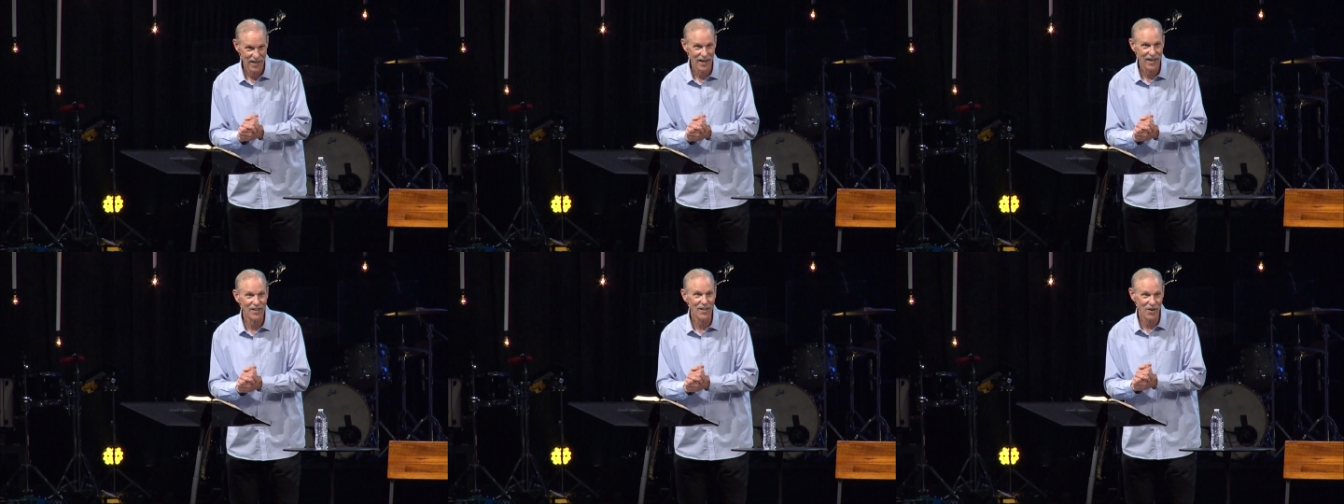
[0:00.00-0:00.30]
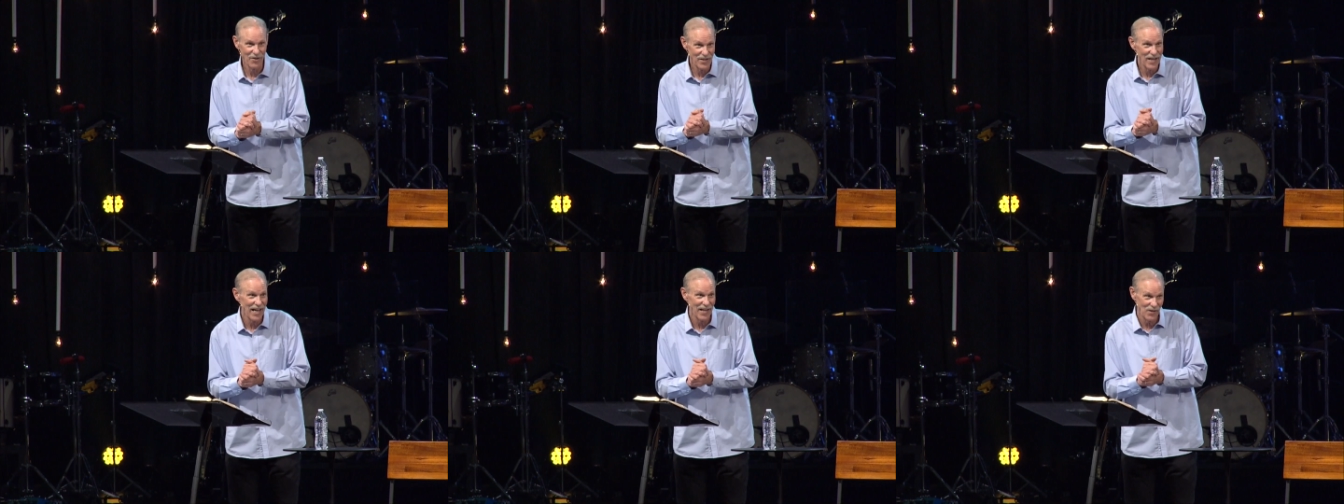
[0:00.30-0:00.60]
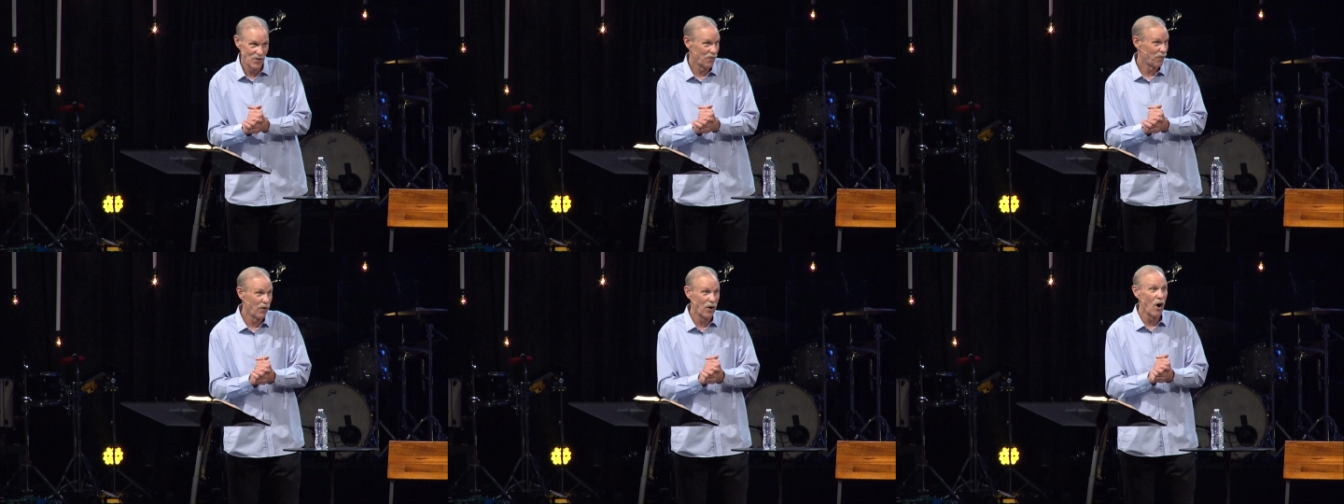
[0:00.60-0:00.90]
Hello,
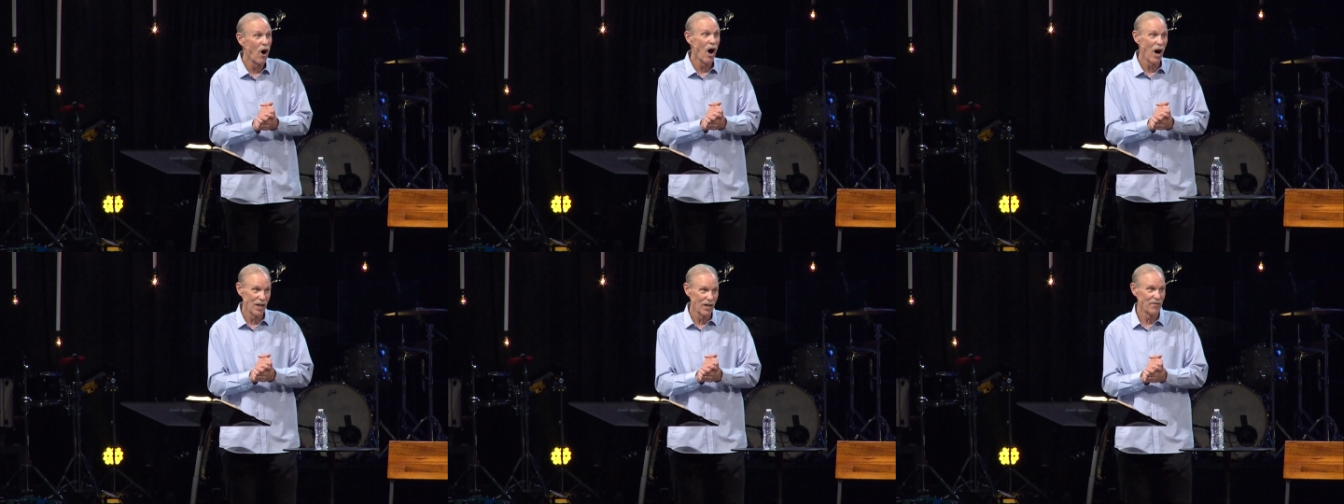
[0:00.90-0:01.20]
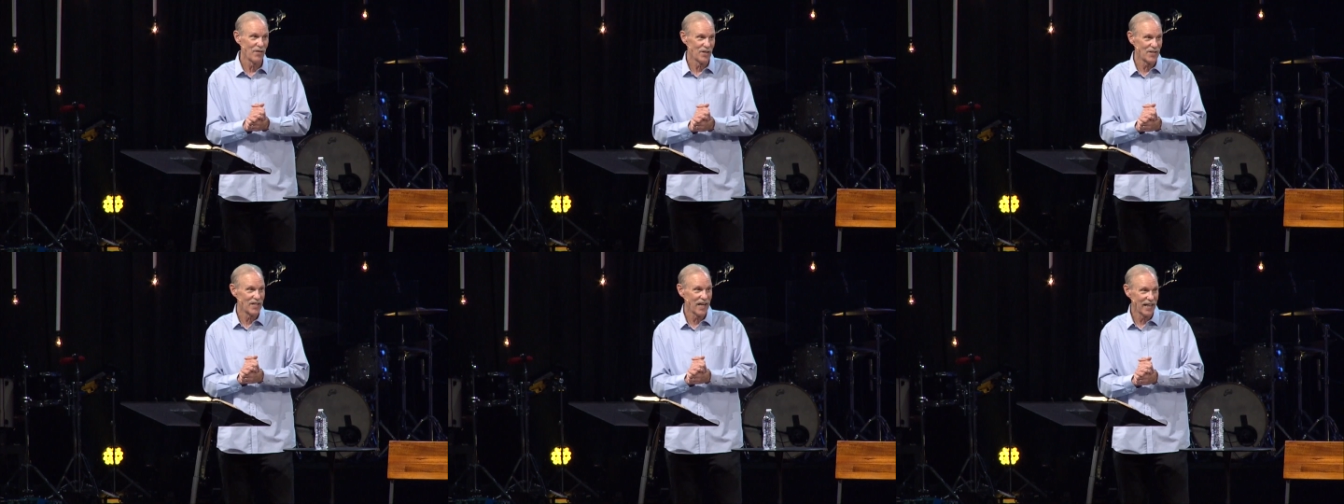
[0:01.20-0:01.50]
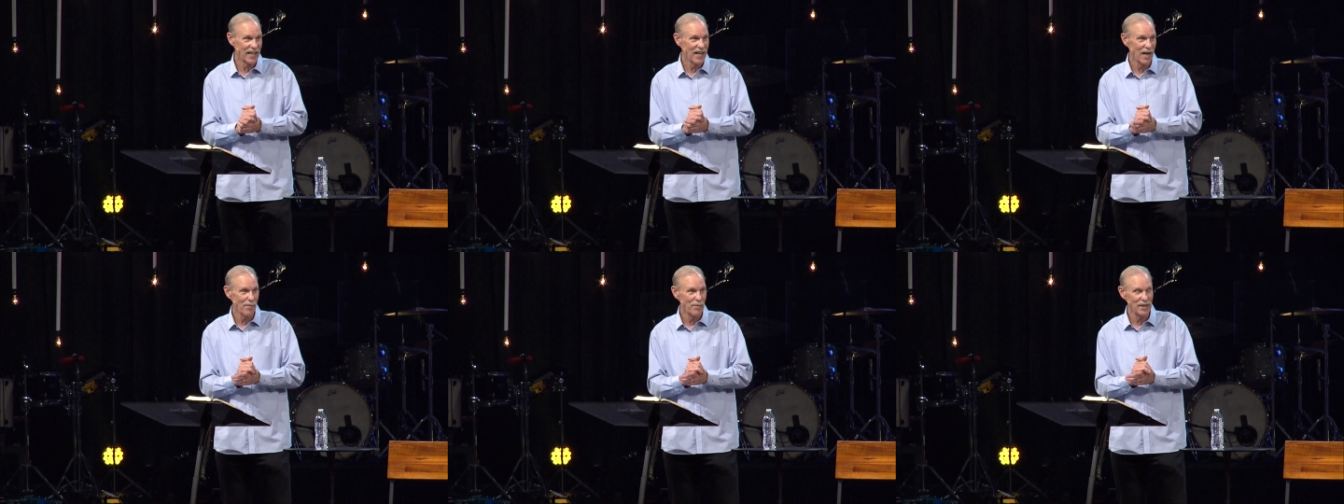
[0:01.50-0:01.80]
yes, for all of us.
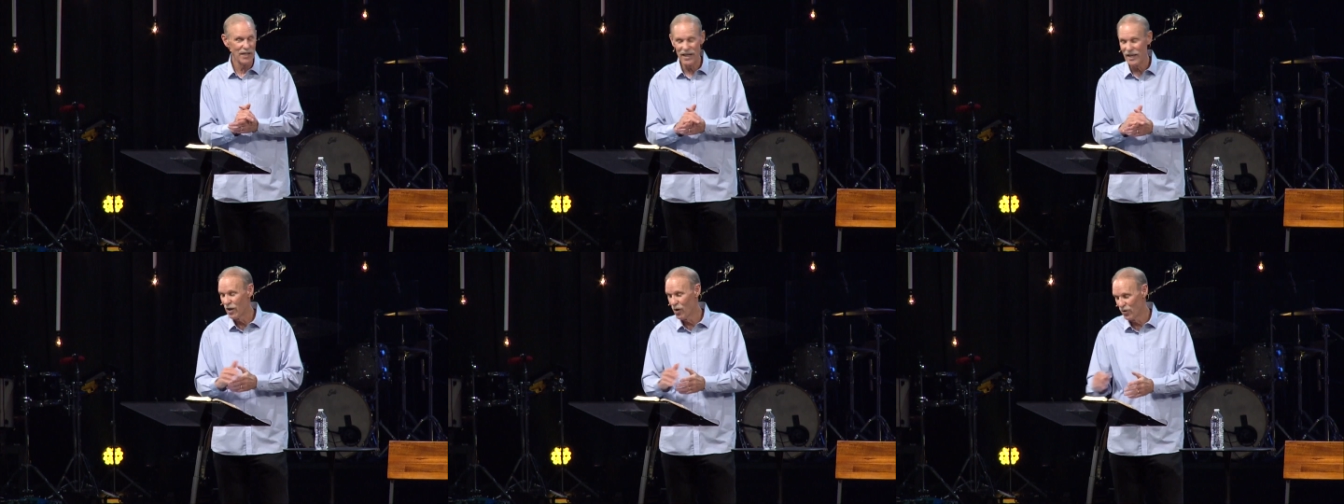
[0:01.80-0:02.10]
They come and they